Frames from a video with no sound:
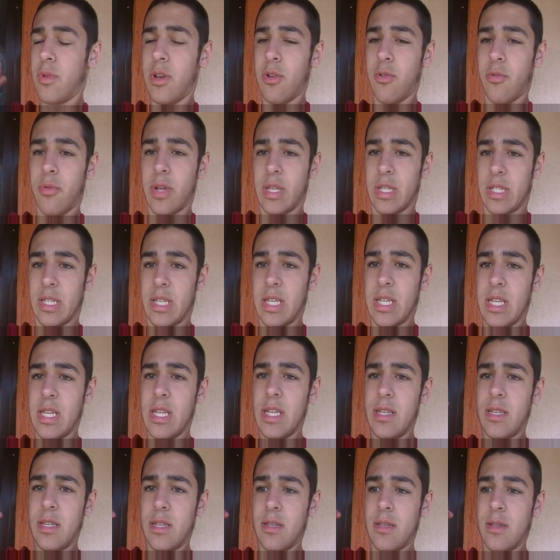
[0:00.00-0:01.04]
we'd always
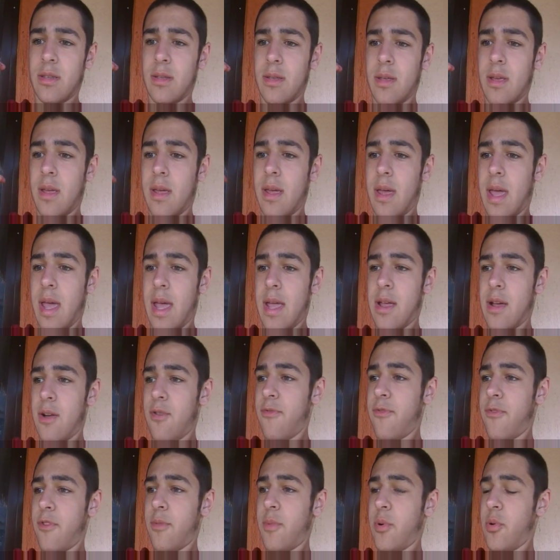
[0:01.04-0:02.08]
eat, hang
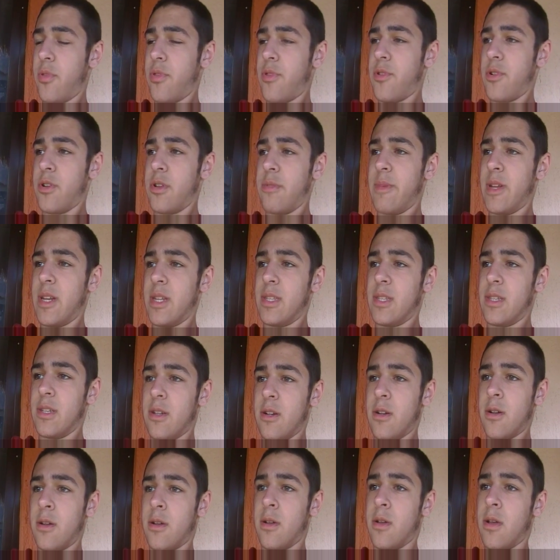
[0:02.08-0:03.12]
out for about 30 minutes
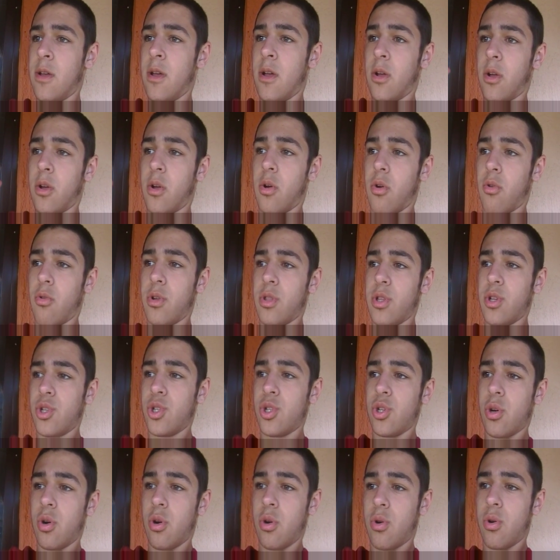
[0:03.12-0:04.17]
here, go to the
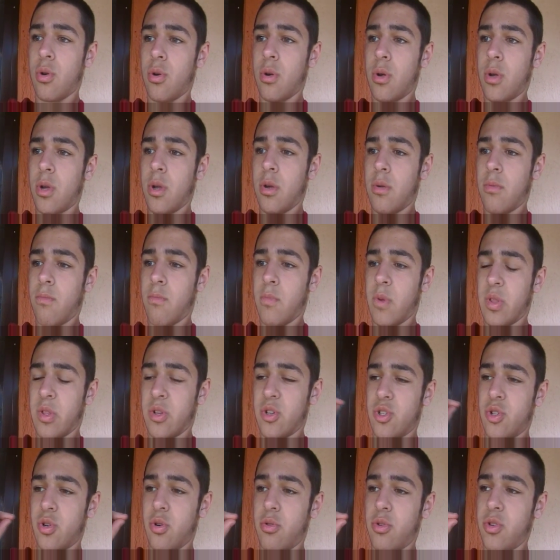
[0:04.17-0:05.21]
show. When
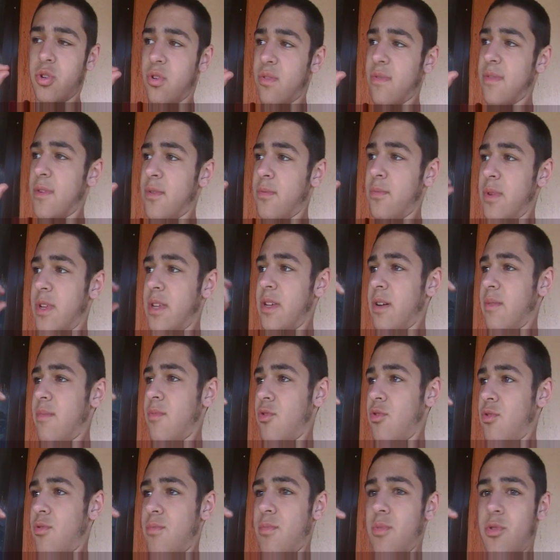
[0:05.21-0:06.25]
the show's over, we'd
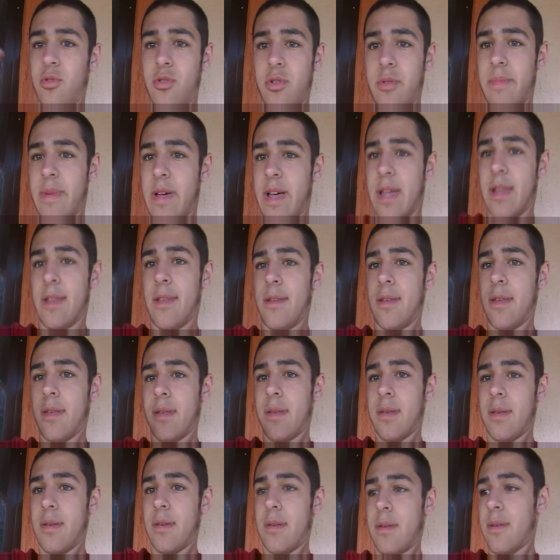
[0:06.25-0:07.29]
come home, go to bed.
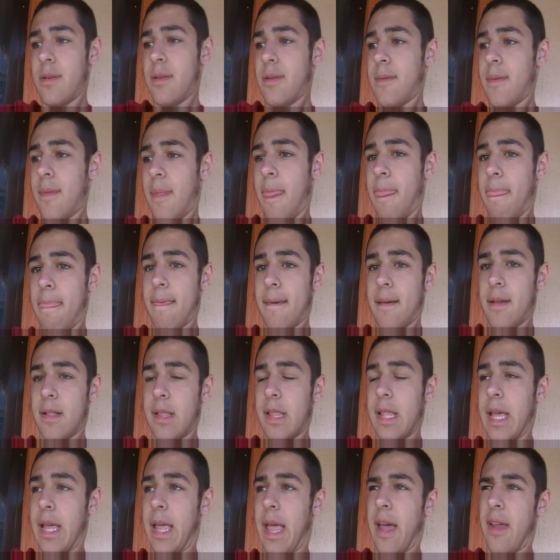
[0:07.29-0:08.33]

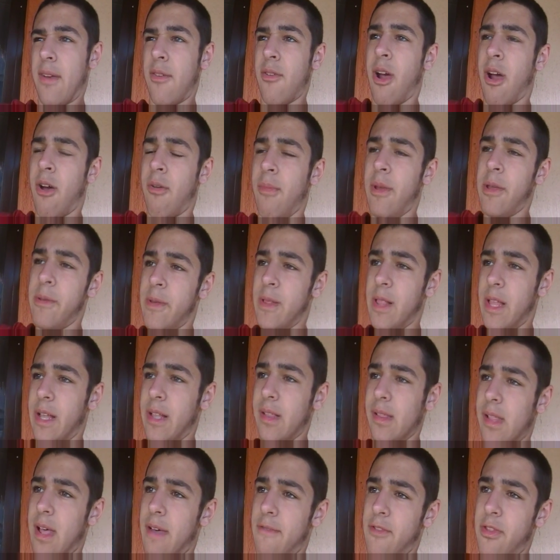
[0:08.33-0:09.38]
Like at around maybe
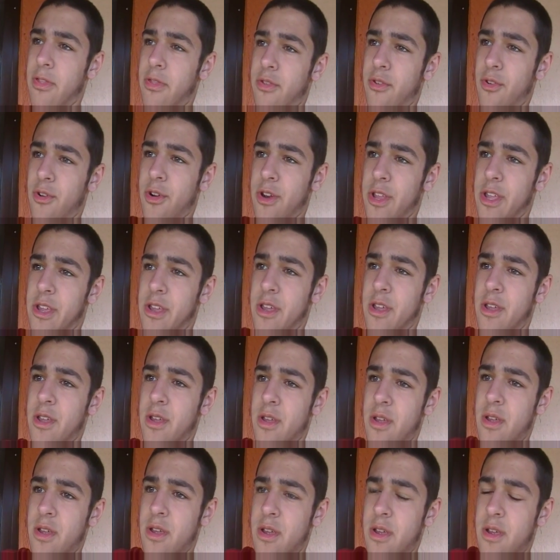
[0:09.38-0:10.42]
like 11:30,
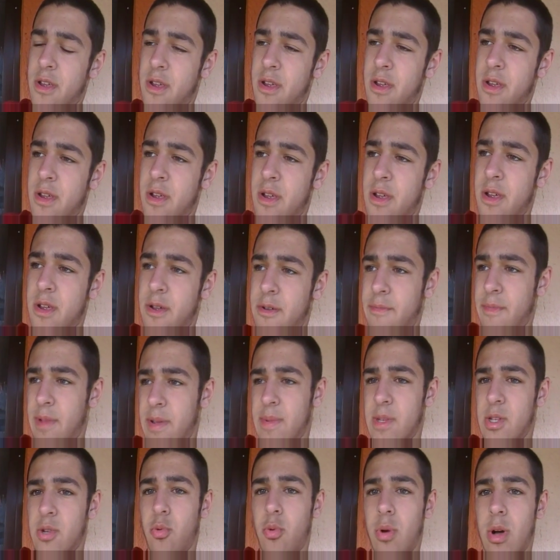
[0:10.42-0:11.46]

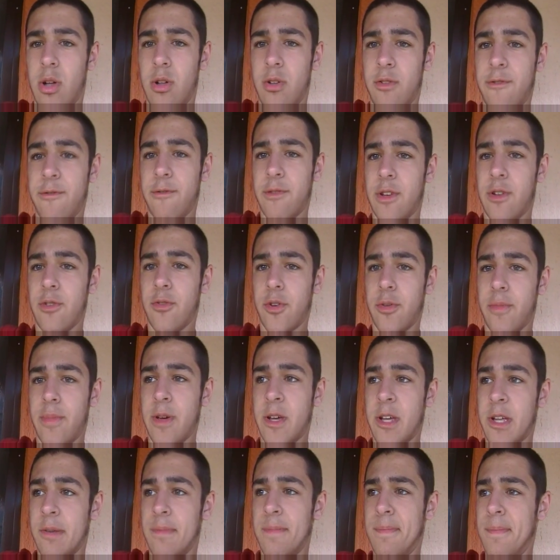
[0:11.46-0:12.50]
maybe 12, we'd go to
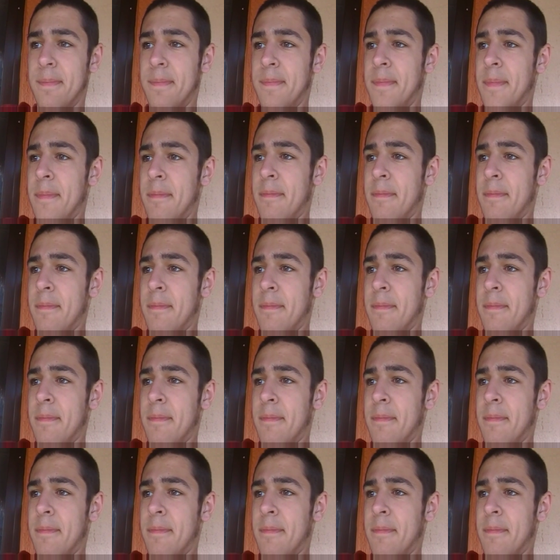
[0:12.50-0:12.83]
bed.